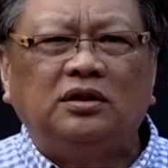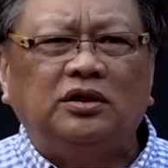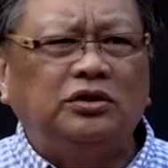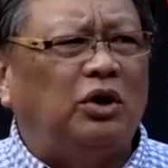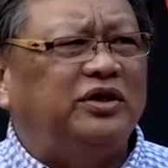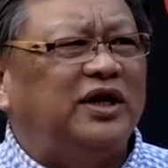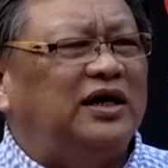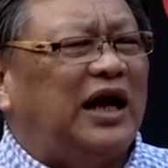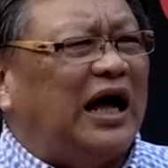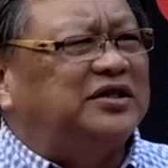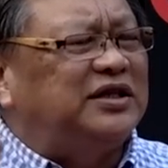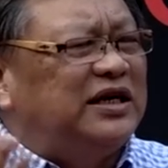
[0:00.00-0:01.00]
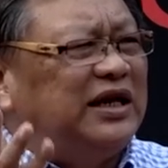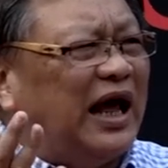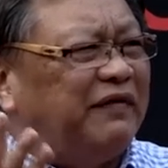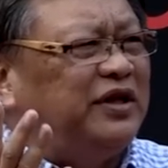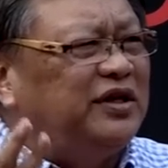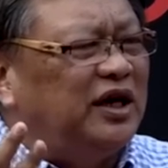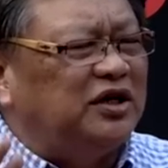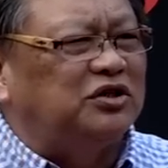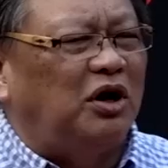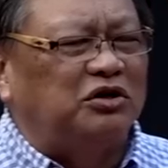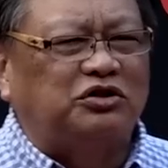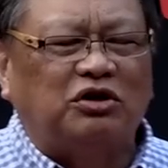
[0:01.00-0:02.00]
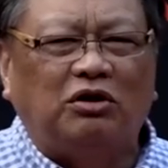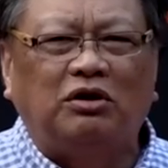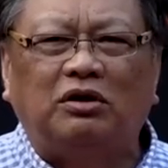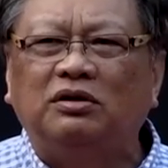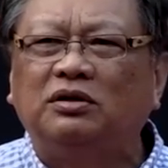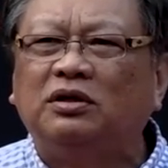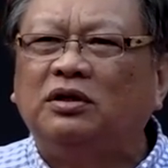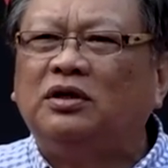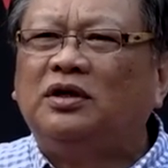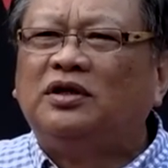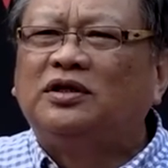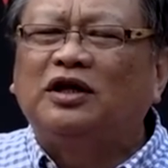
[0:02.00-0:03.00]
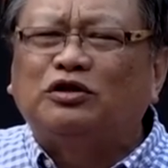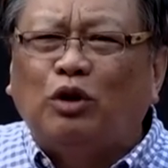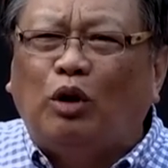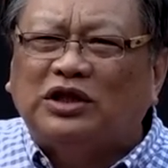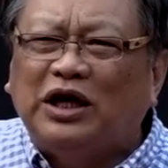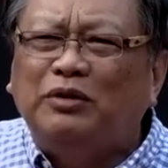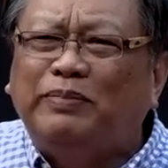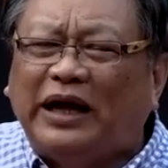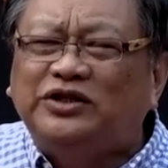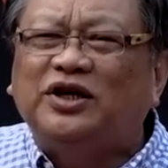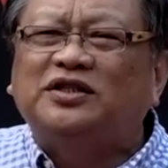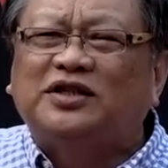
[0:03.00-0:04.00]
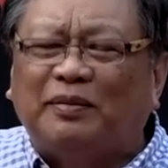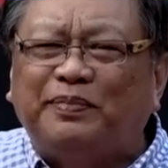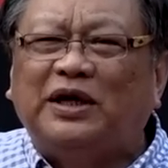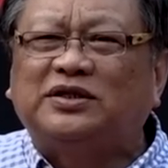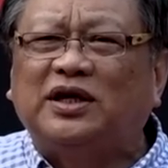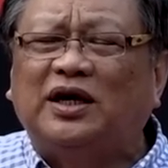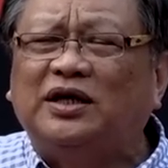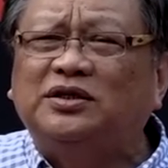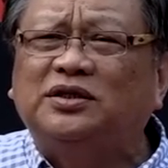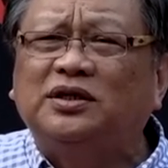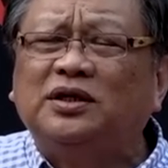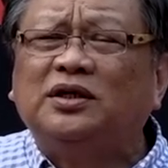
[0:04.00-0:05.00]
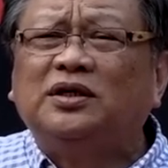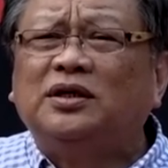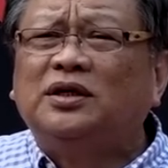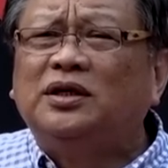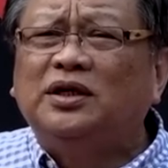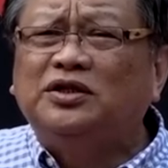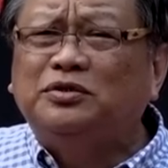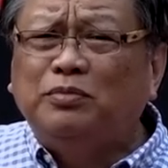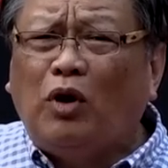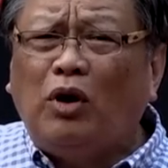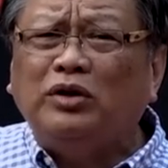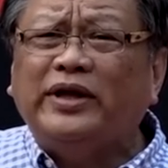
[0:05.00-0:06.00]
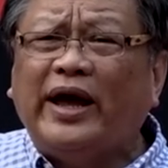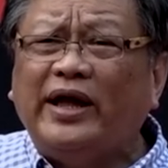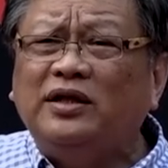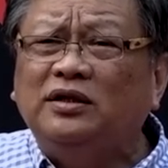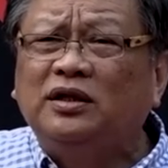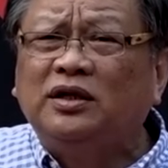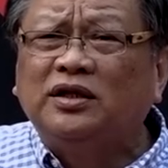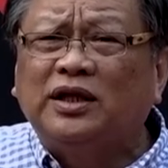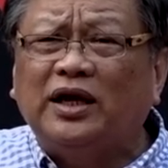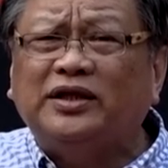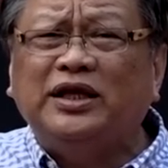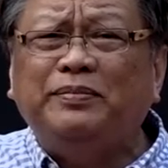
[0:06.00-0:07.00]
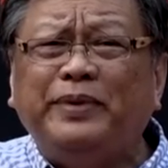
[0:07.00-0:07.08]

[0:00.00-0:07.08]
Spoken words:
You know, in the last 11 years or so, the total budget surpluses is more than 30